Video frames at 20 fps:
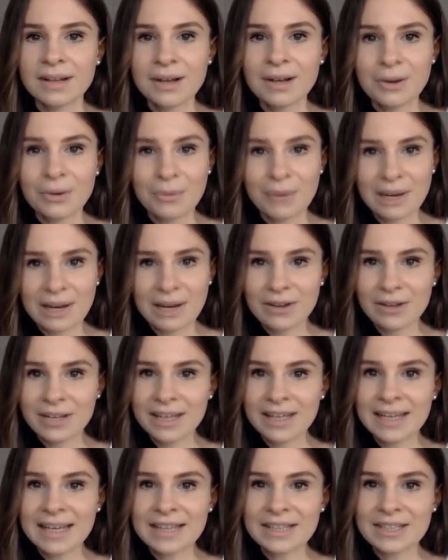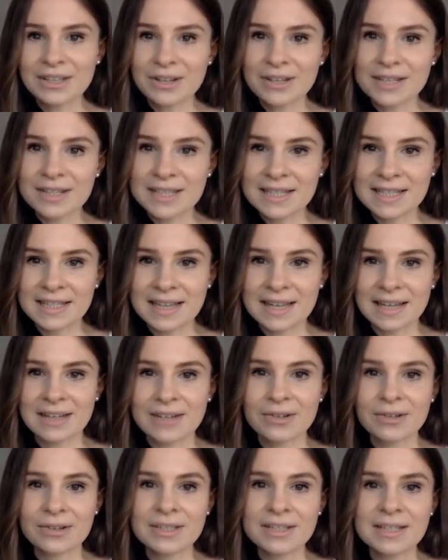When looking at consent
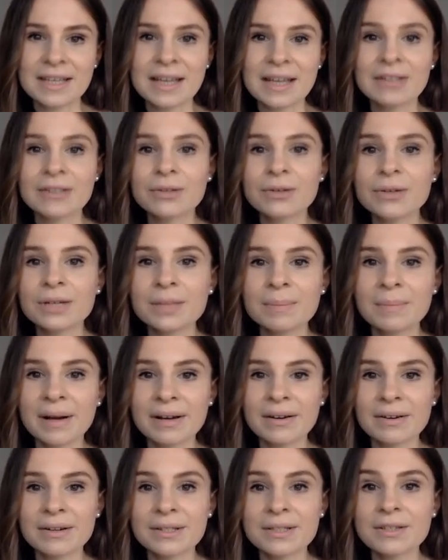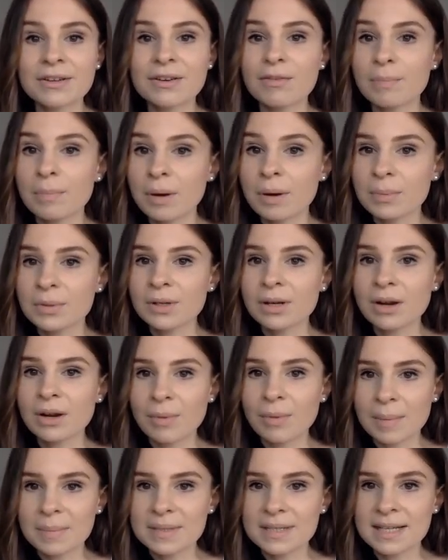dialogues and cookie banners of popular
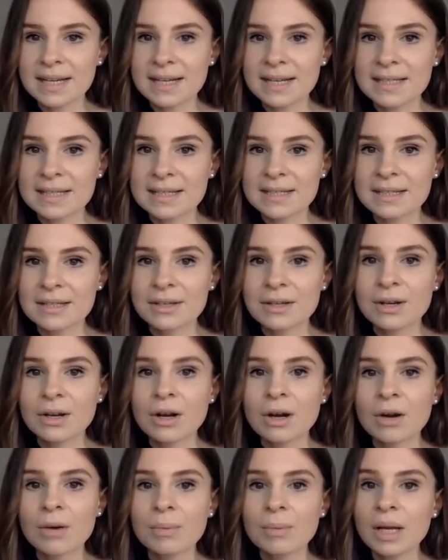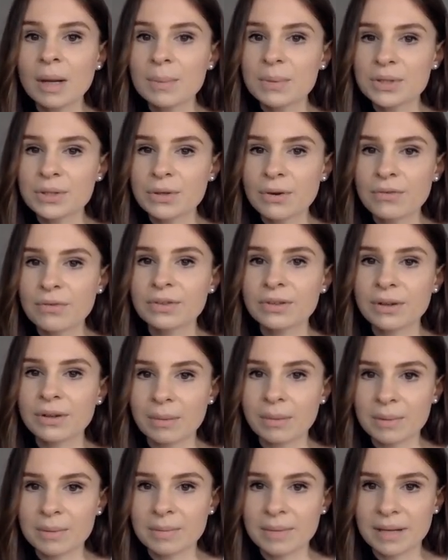websites, we observed
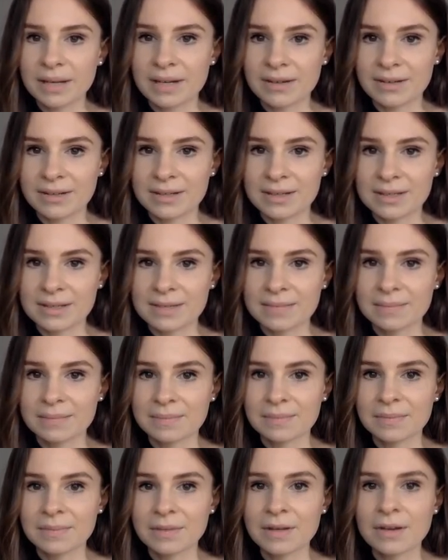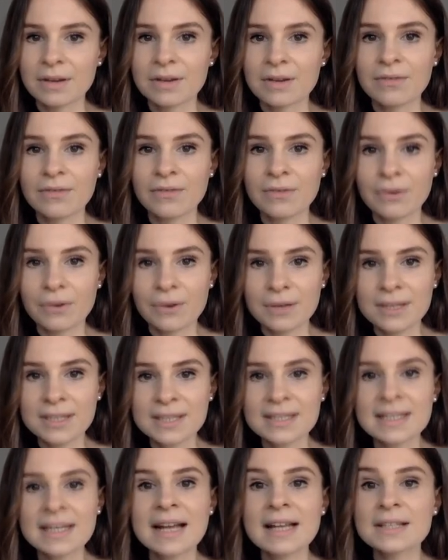common patterns.
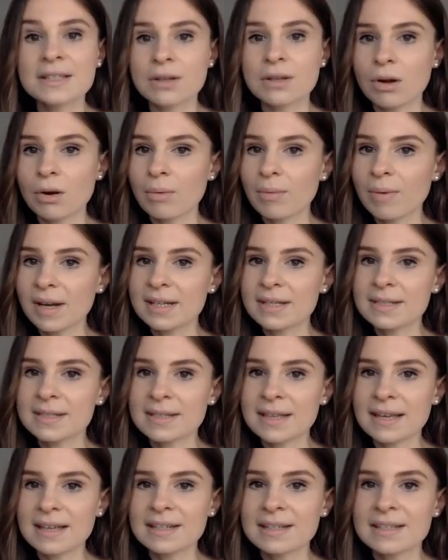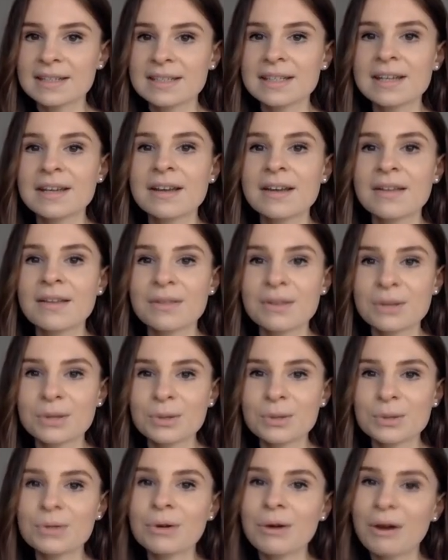First, as already stated, the
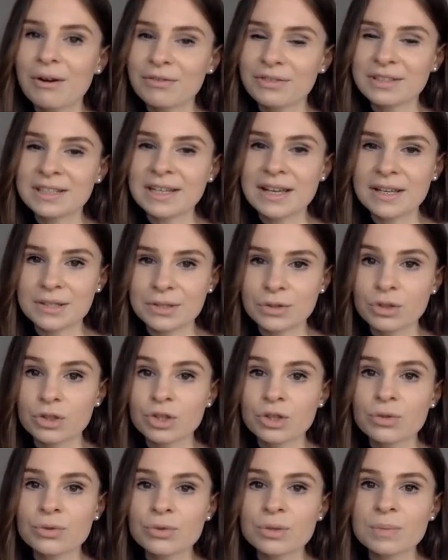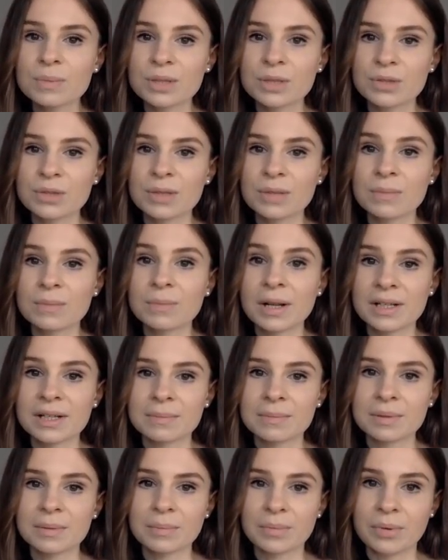user often has to choose between
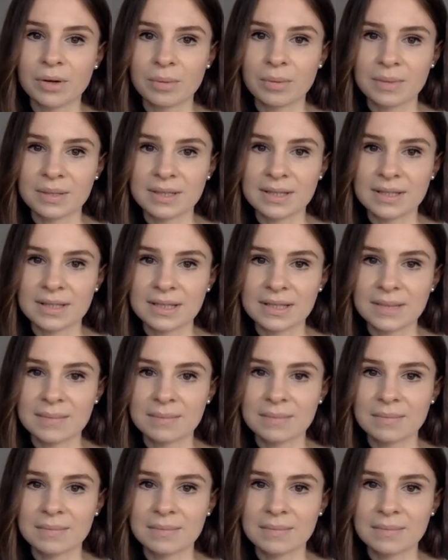multiple purposes.